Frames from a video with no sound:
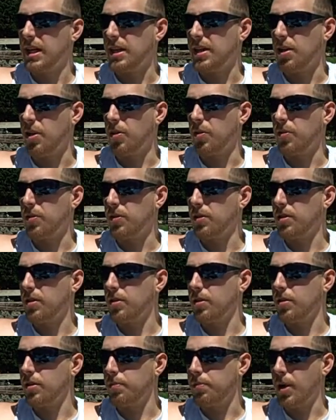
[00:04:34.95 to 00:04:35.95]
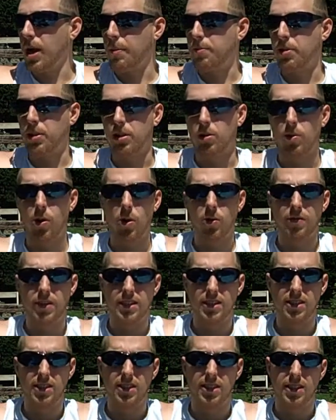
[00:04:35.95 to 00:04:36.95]
the problem with Grove
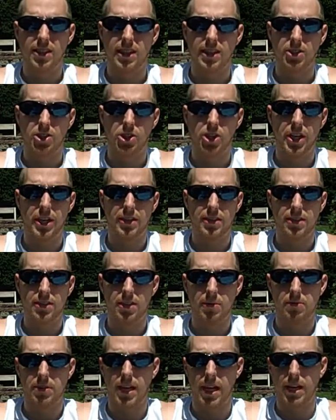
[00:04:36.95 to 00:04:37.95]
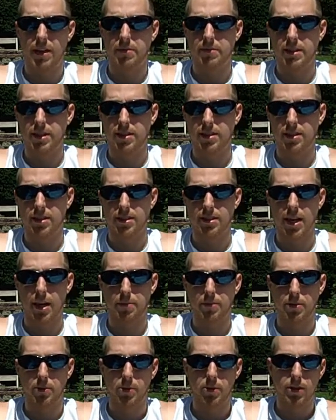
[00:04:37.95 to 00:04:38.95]
is his chin sometimes is
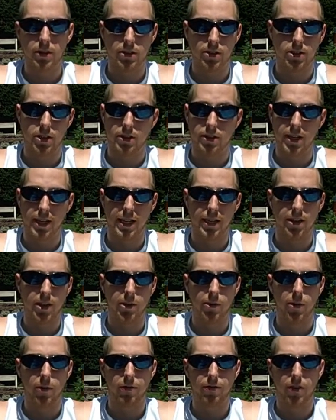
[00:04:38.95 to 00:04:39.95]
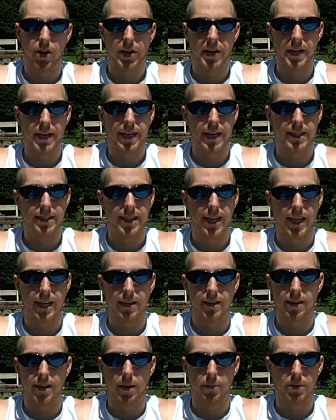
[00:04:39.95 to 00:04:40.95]
susceptible, and just like in the Grove fight, he gets
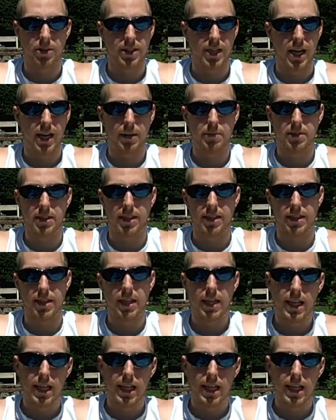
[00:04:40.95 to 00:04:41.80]
hit a couple times, and,